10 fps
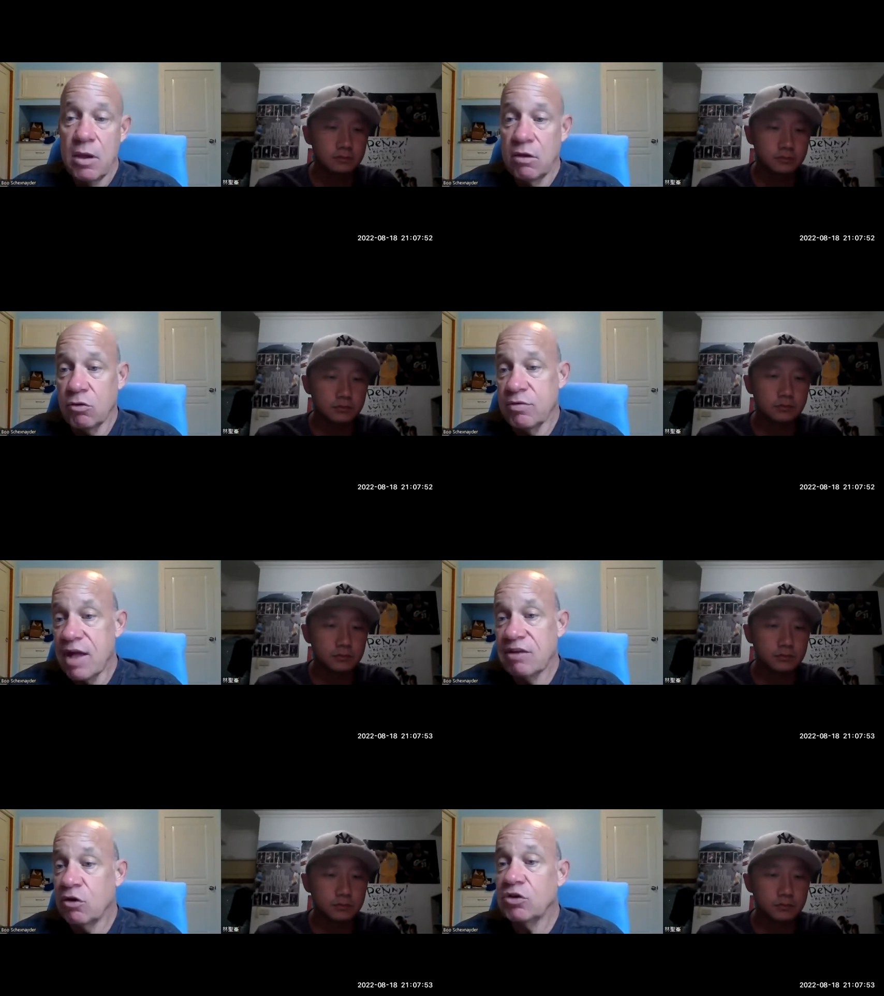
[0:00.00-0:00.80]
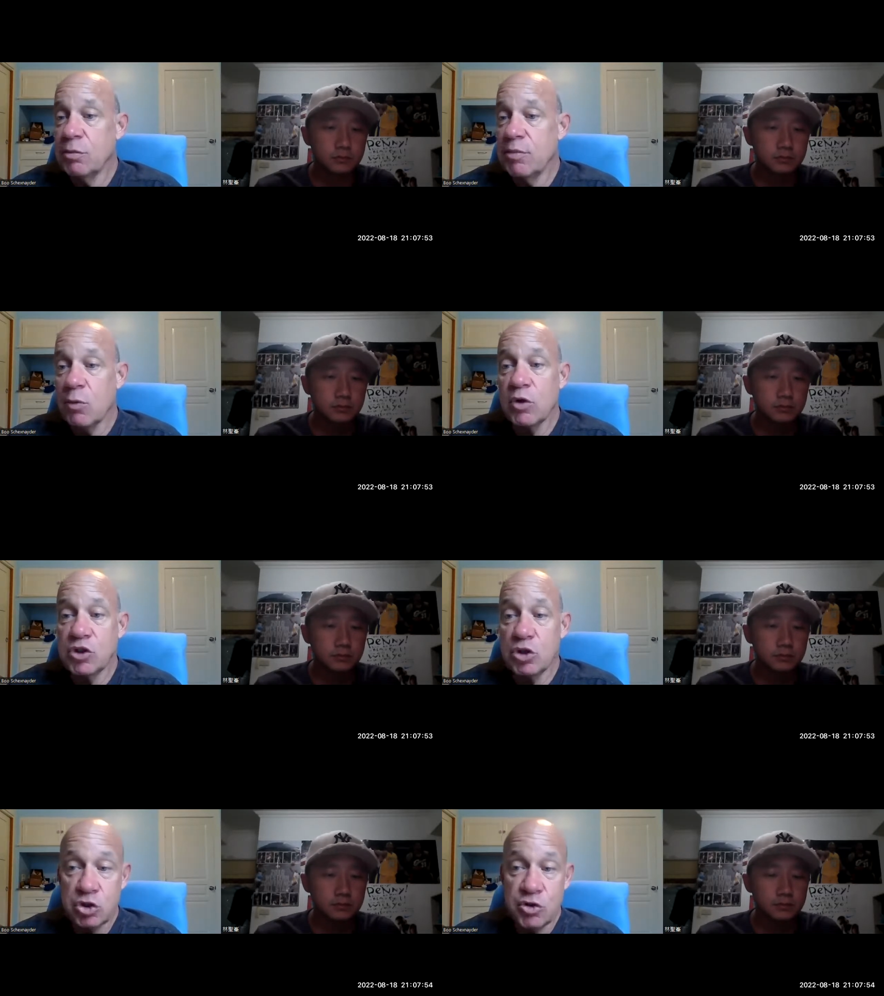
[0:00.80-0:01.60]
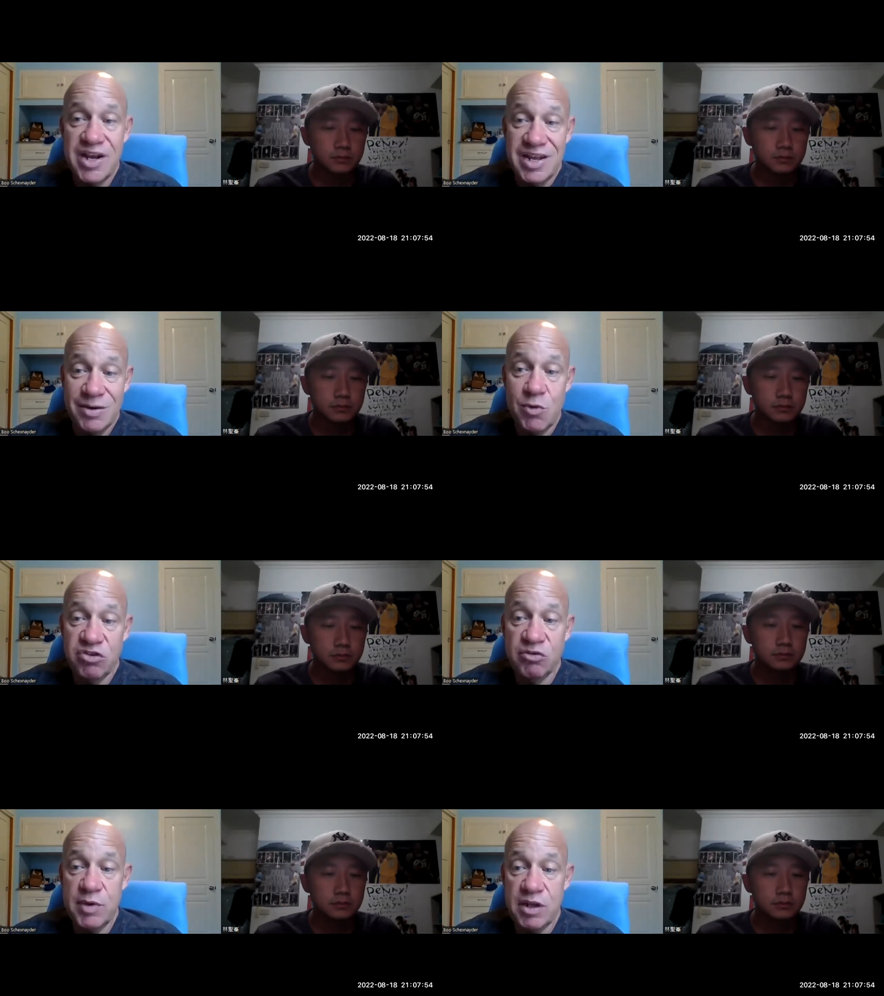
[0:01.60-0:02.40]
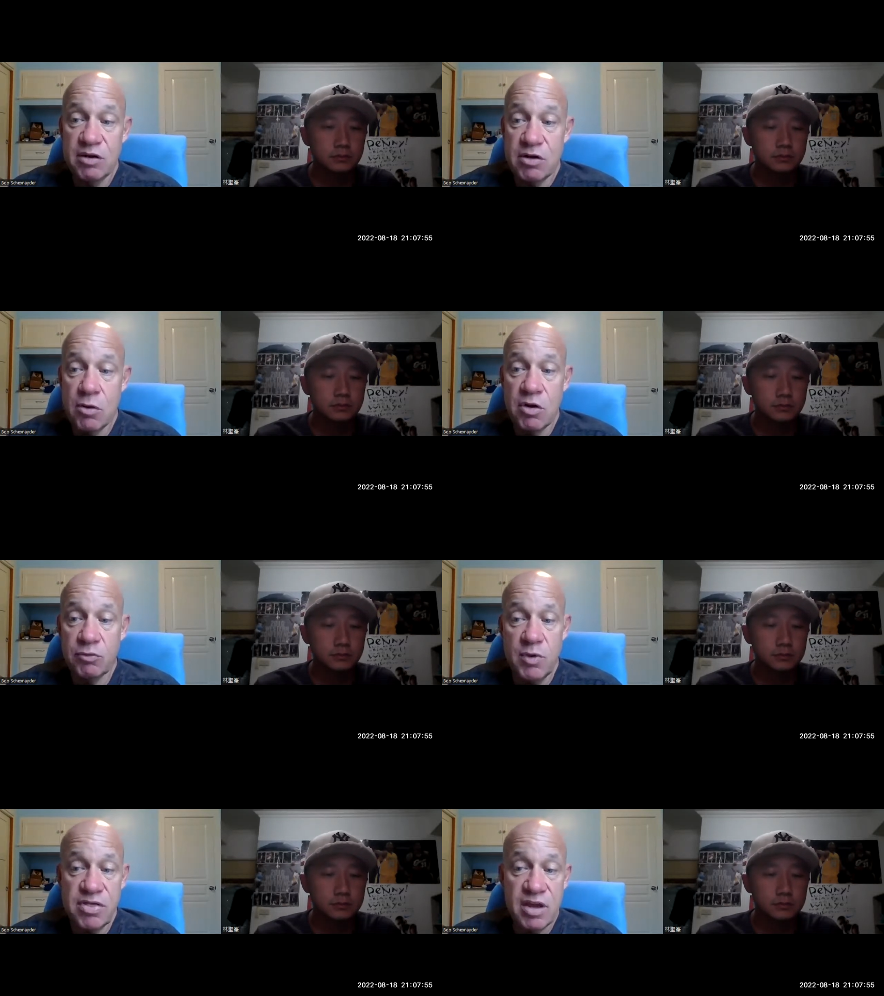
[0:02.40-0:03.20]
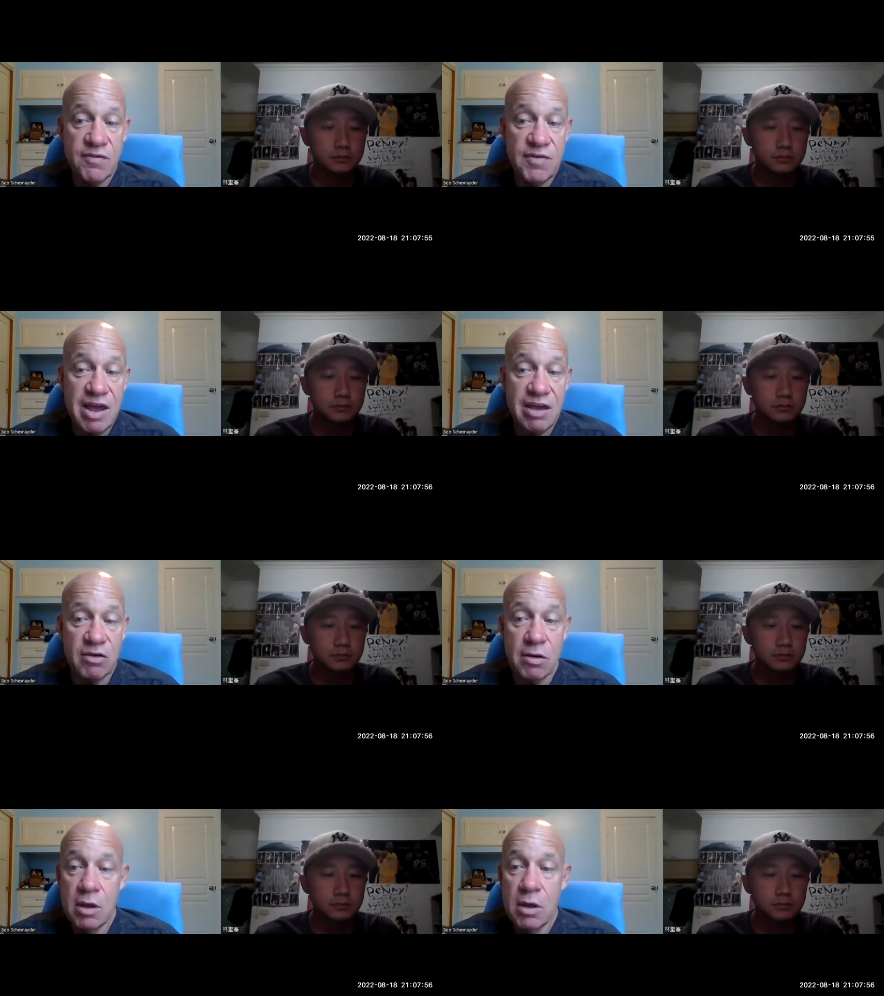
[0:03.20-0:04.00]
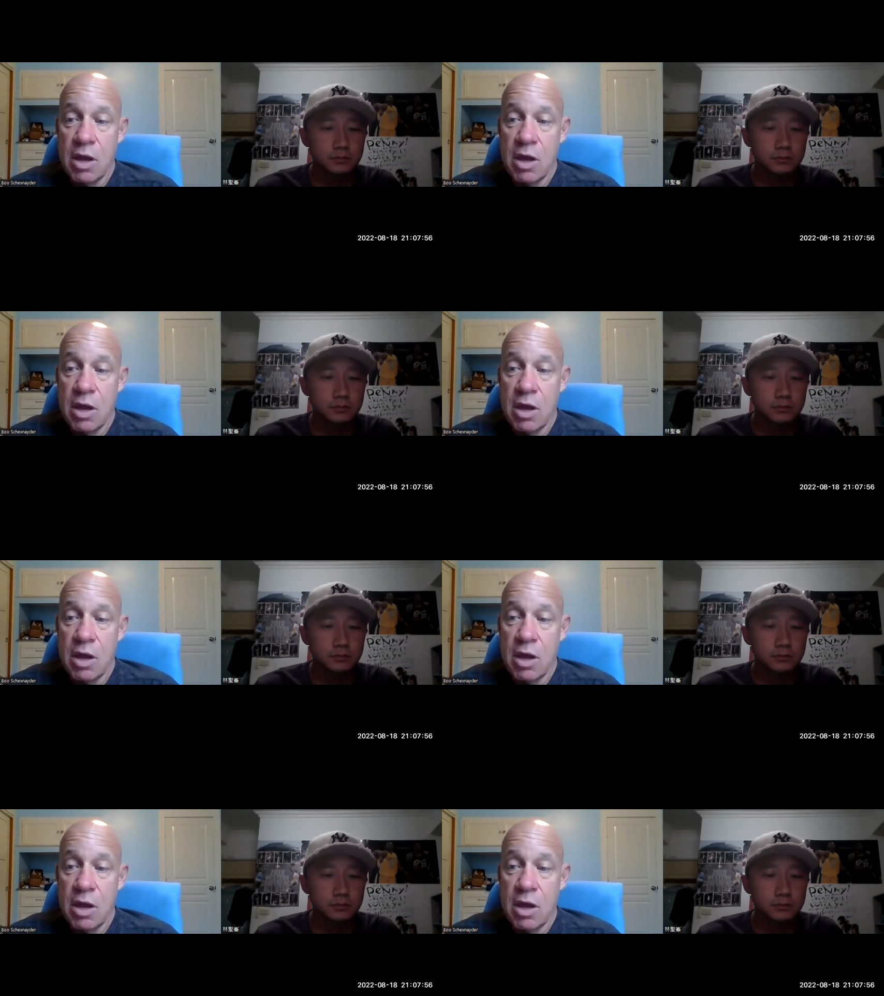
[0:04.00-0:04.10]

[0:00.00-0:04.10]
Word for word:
Speaker 1: So that's ultimately what you're training with speed endurance. We think of it as a